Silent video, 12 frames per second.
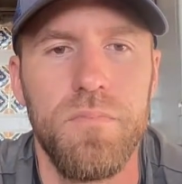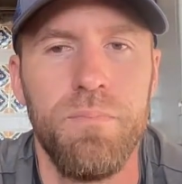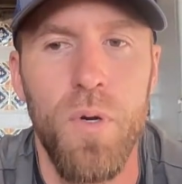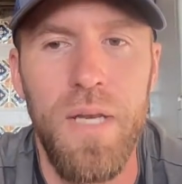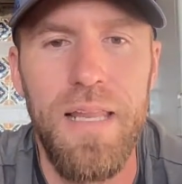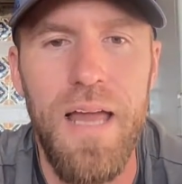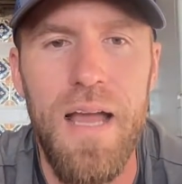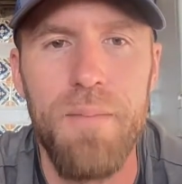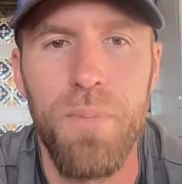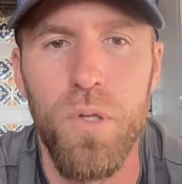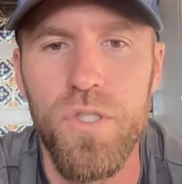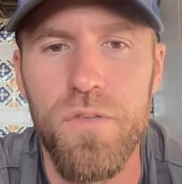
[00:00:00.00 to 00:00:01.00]
Money
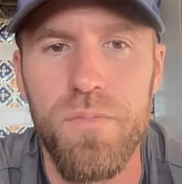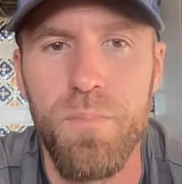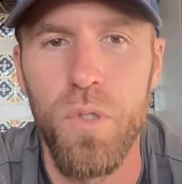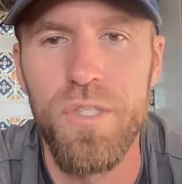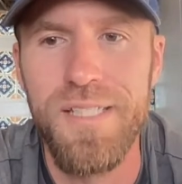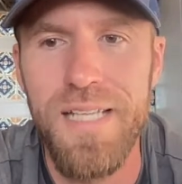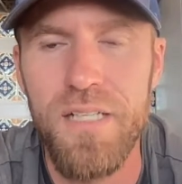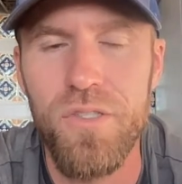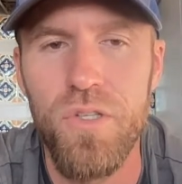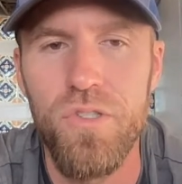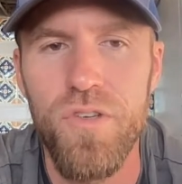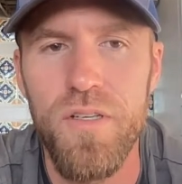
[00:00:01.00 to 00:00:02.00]
line plus
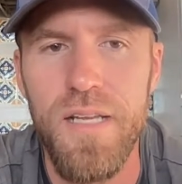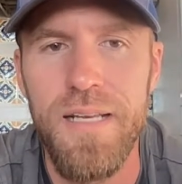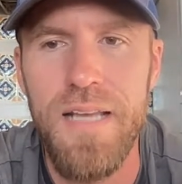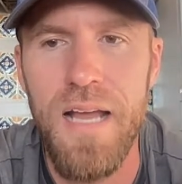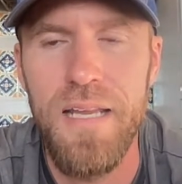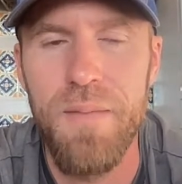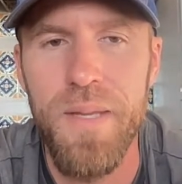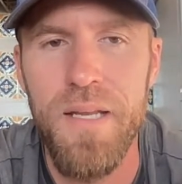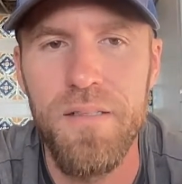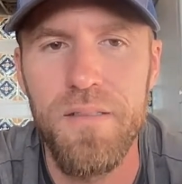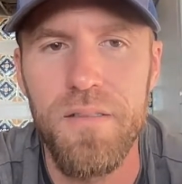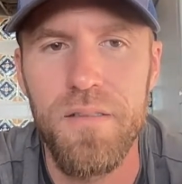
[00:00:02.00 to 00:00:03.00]
600 in 90
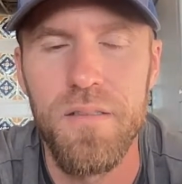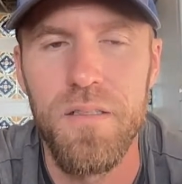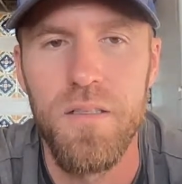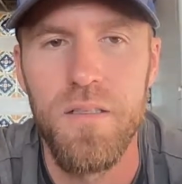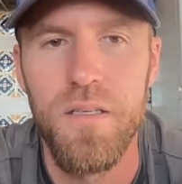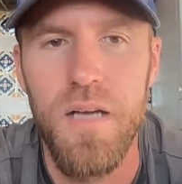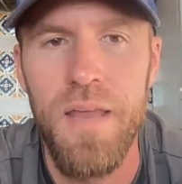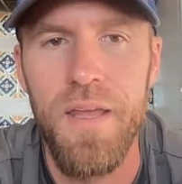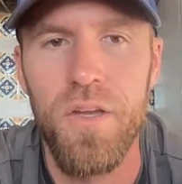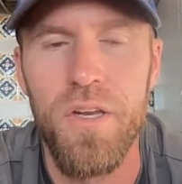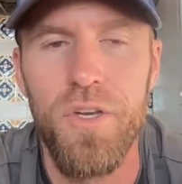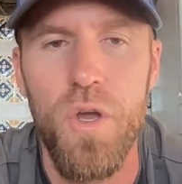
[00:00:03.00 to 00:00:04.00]
minutes? Are
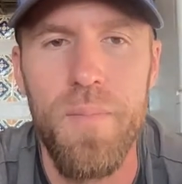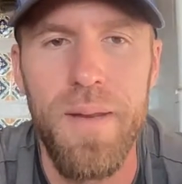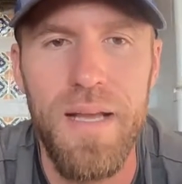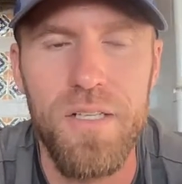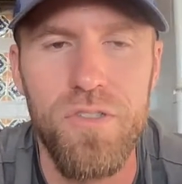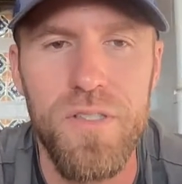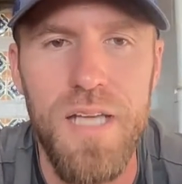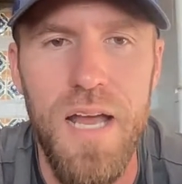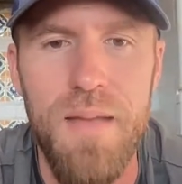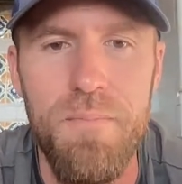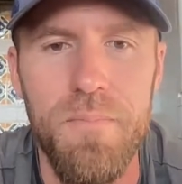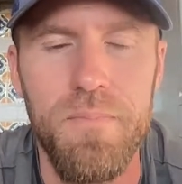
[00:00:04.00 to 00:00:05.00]
they going to do them in extra
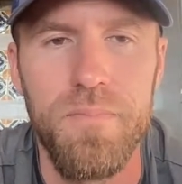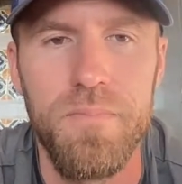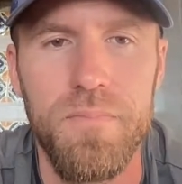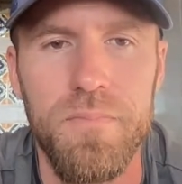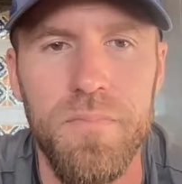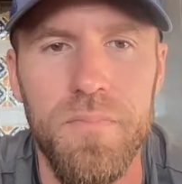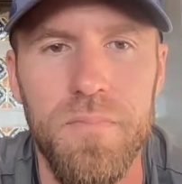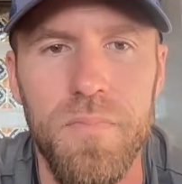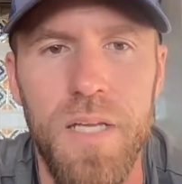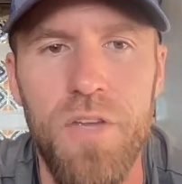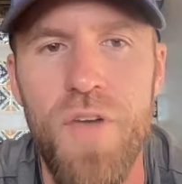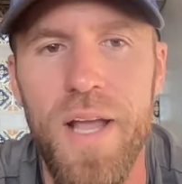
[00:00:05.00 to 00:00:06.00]
time?
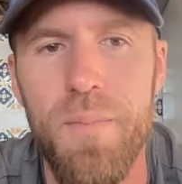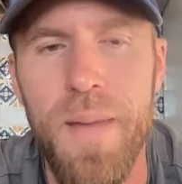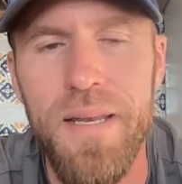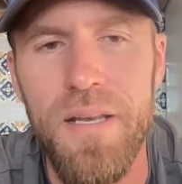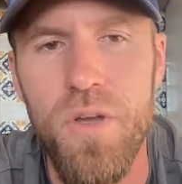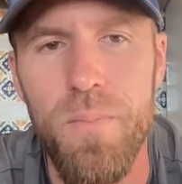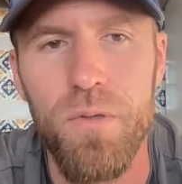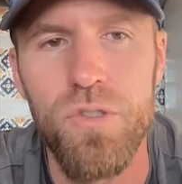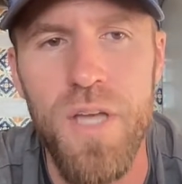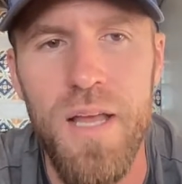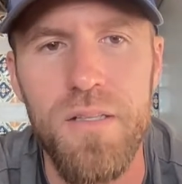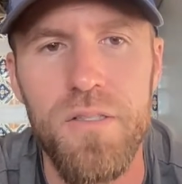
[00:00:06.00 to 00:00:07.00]
Are you recommending double
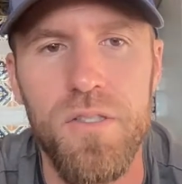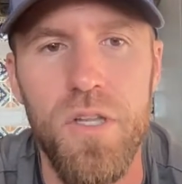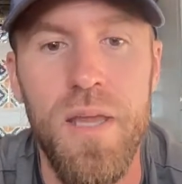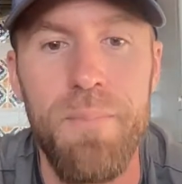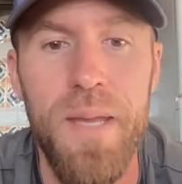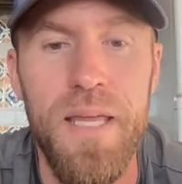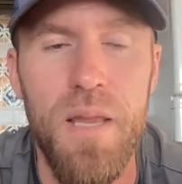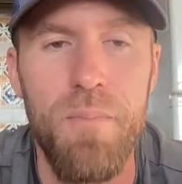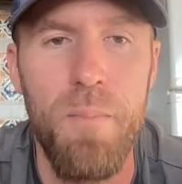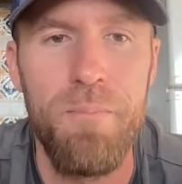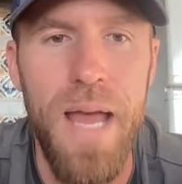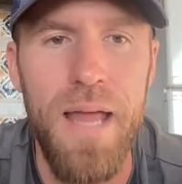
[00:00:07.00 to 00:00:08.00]
chance? Did they beat
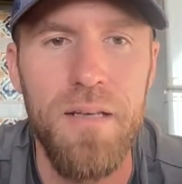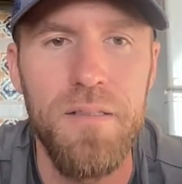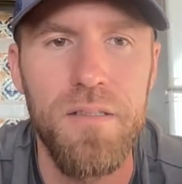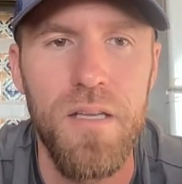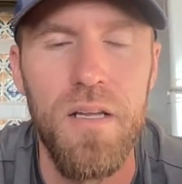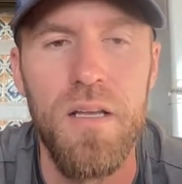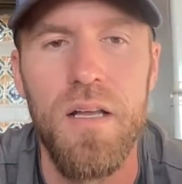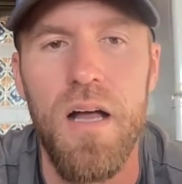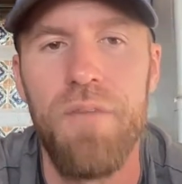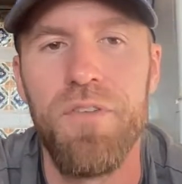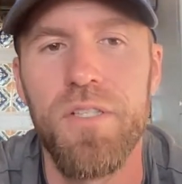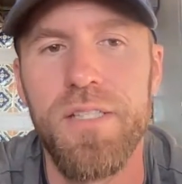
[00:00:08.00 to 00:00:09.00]
them on pens?
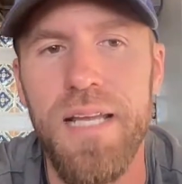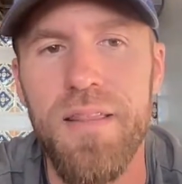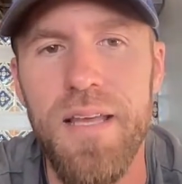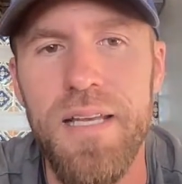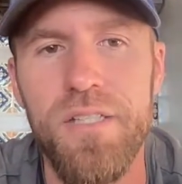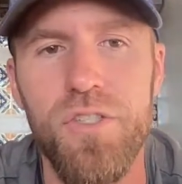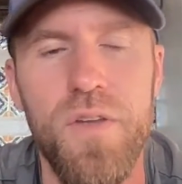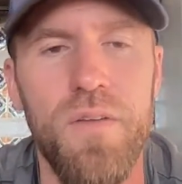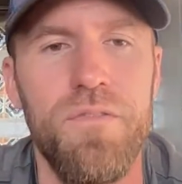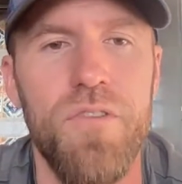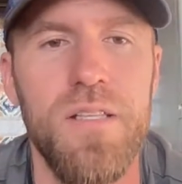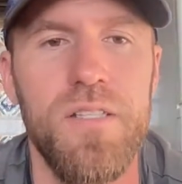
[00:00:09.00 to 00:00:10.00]
Have you seen the history
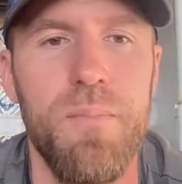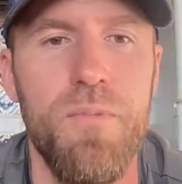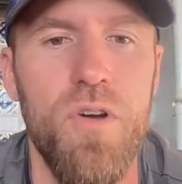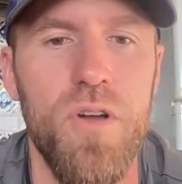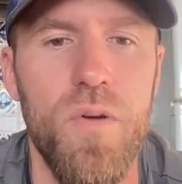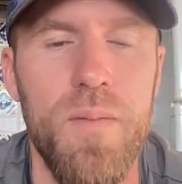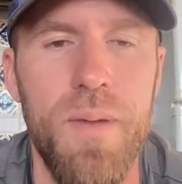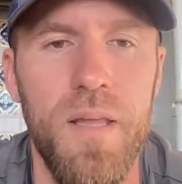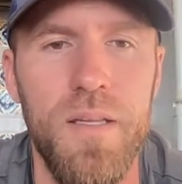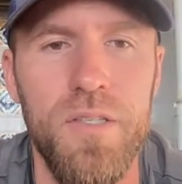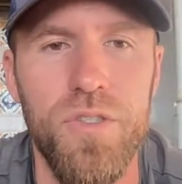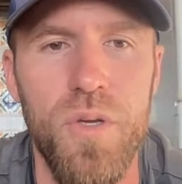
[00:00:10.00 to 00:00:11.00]
of France and Morocco in
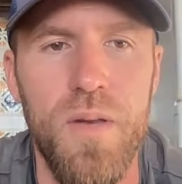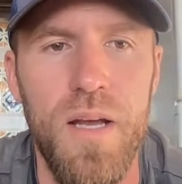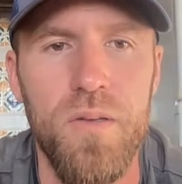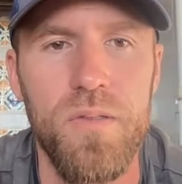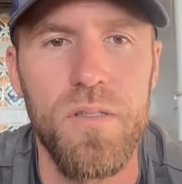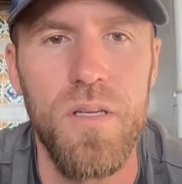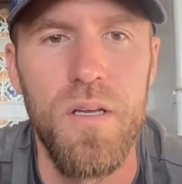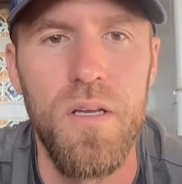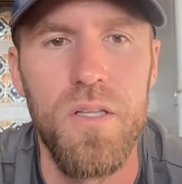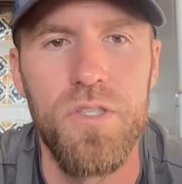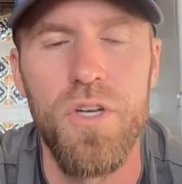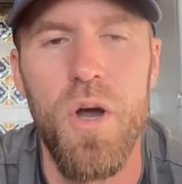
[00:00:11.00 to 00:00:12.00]
penalty shootouts?
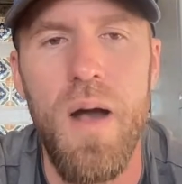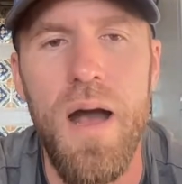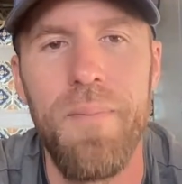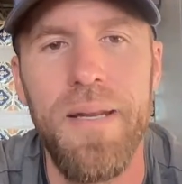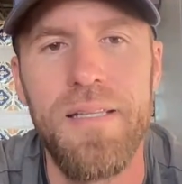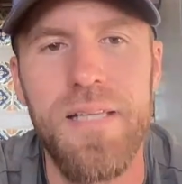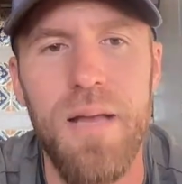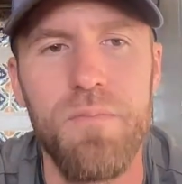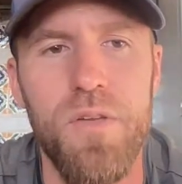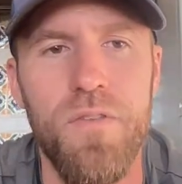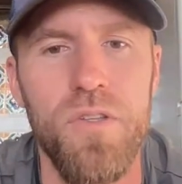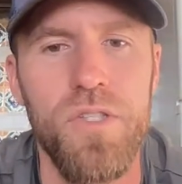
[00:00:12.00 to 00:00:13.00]
Do you know how many
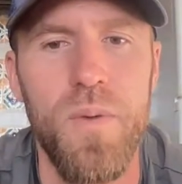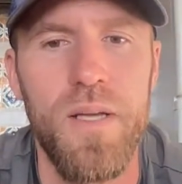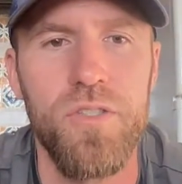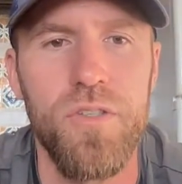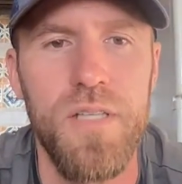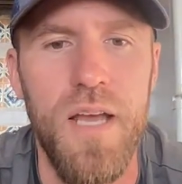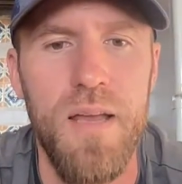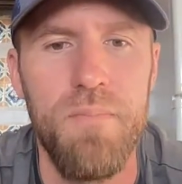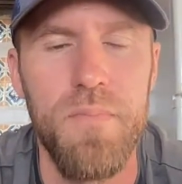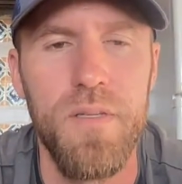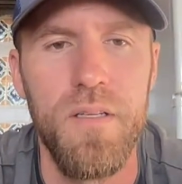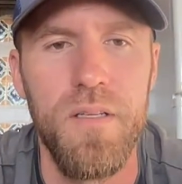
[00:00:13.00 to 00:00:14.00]
times they've gone to extra
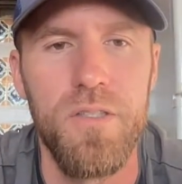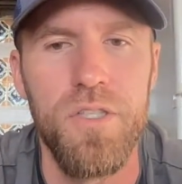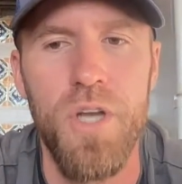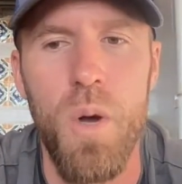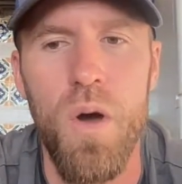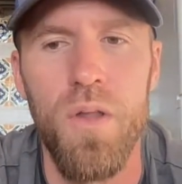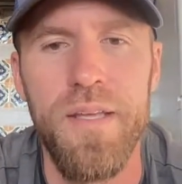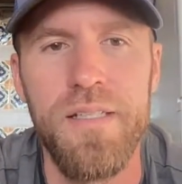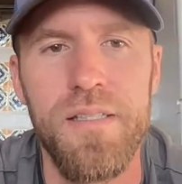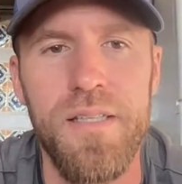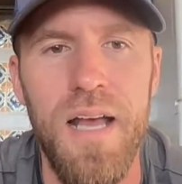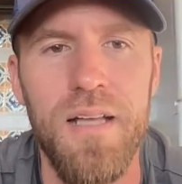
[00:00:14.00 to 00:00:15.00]
time? Do you know all
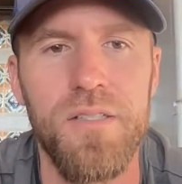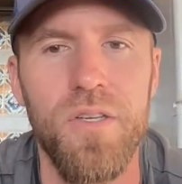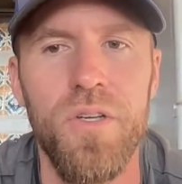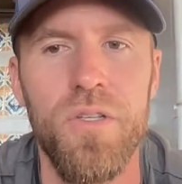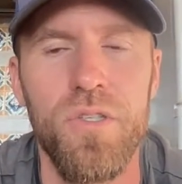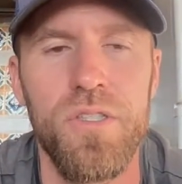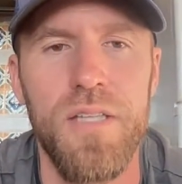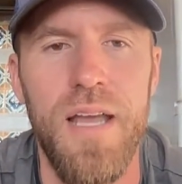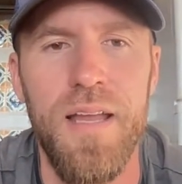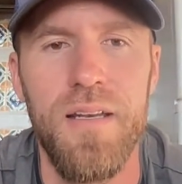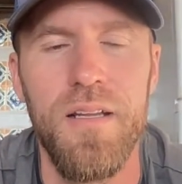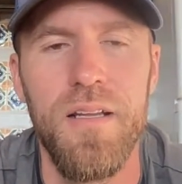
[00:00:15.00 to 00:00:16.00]
these stats? Or are you just
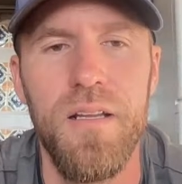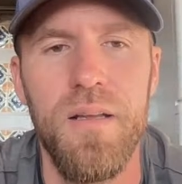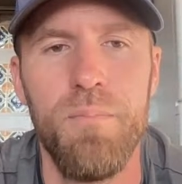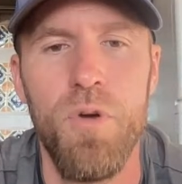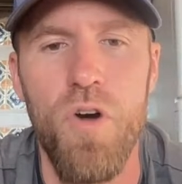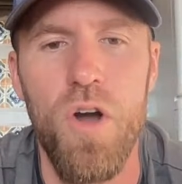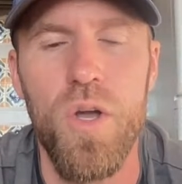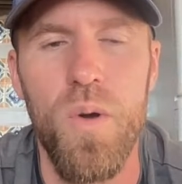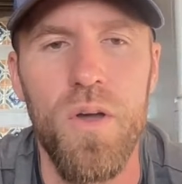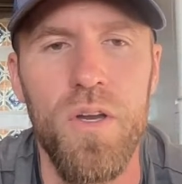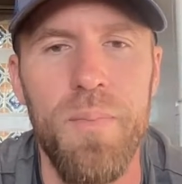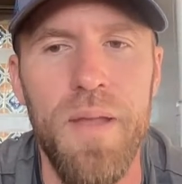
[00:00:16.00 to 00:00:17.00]
saying Morocco
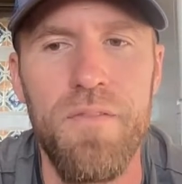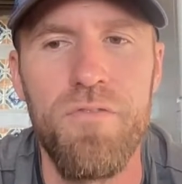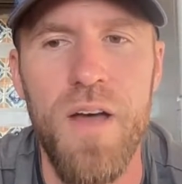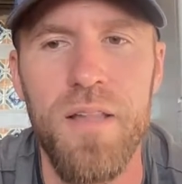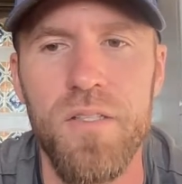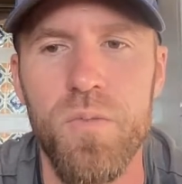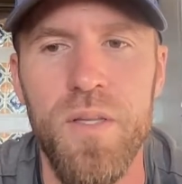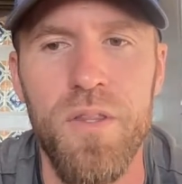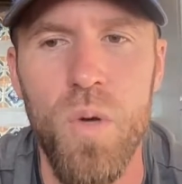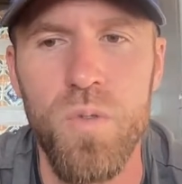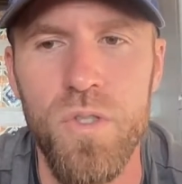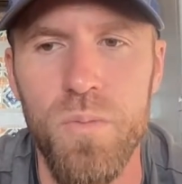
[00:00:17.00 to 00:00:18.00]
are going to beat France with
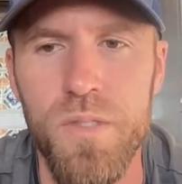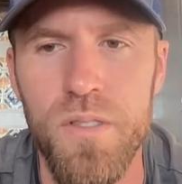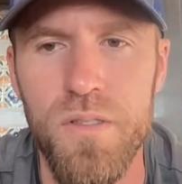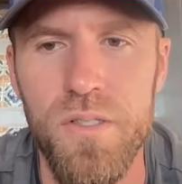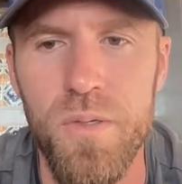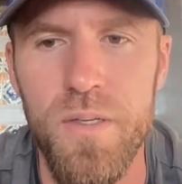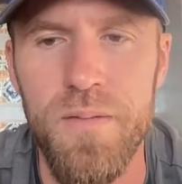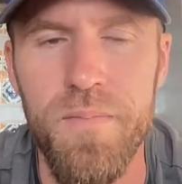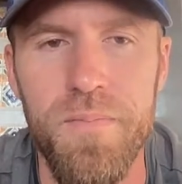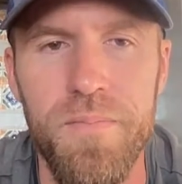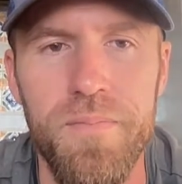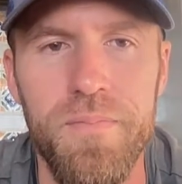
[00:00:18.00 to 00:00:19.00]
no substance to it
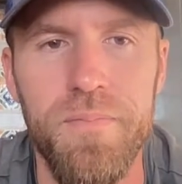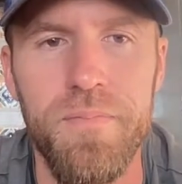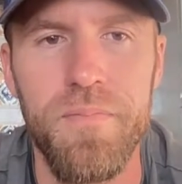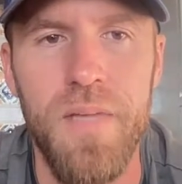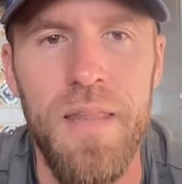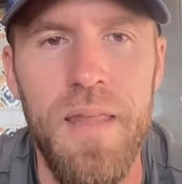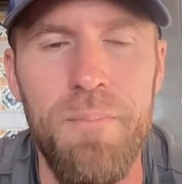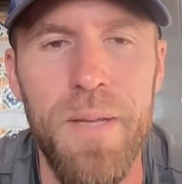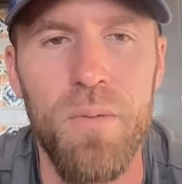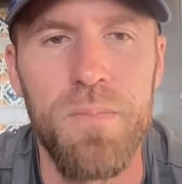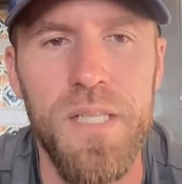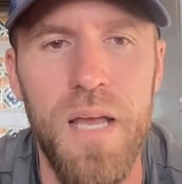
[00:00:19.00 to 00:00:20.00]
and then be
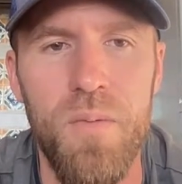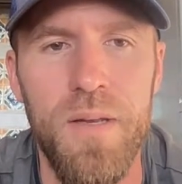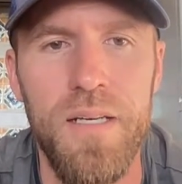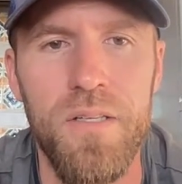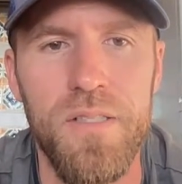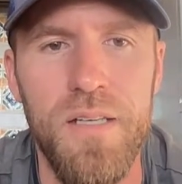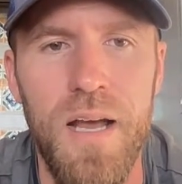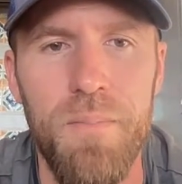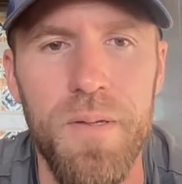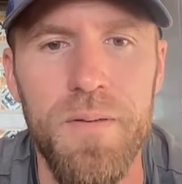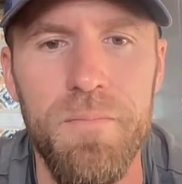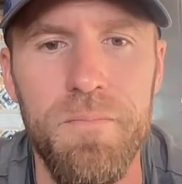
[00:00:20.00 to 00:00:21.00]
upset when it doesn't
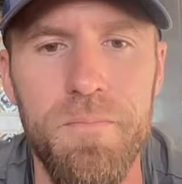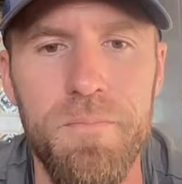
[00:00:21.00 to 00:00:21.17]
happen?